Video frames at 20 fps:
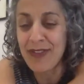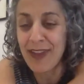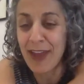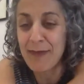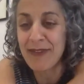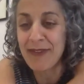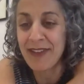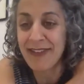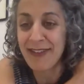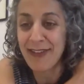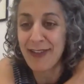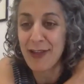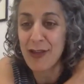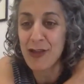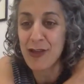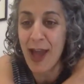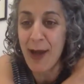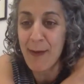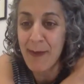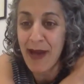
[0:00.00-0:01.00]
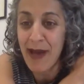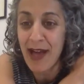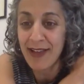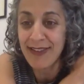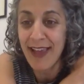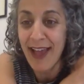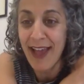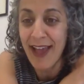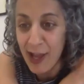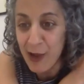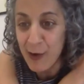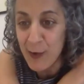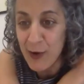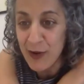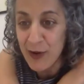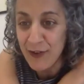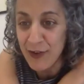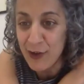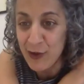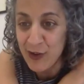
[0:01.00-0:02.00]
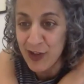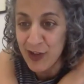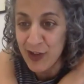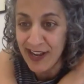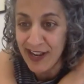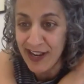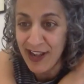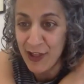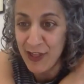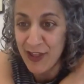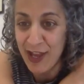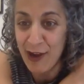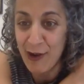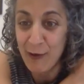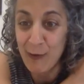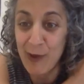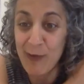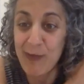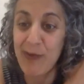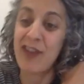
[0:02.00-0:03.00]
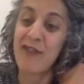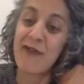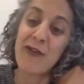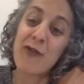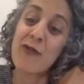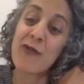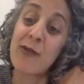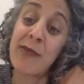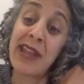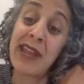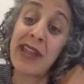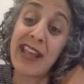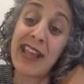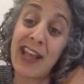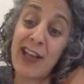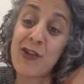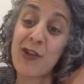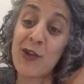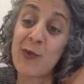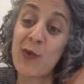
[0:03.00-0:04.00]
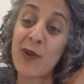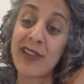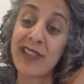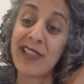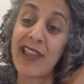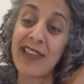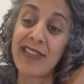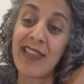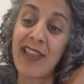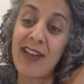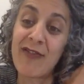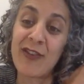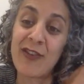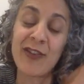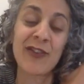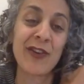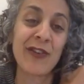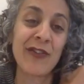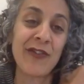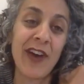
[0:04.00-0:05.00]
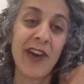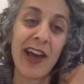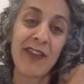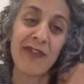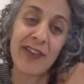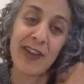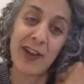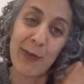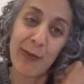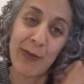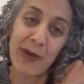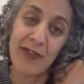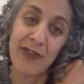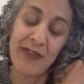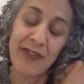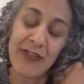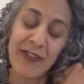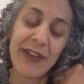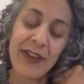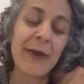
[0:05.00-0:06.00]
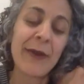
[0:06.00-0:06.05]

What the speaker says: typed into the chat box, hi, I work for United Healthcare and we pay for remediation when lead levels are 5 and above.